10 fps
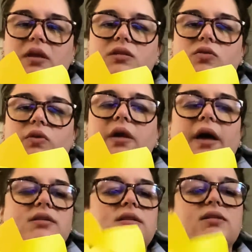So
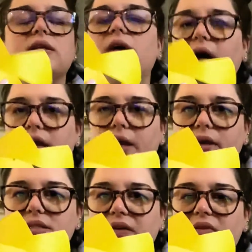yes, it's a cutting
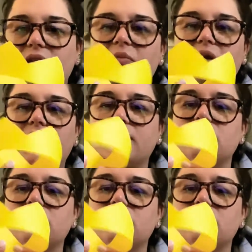activity, but yes,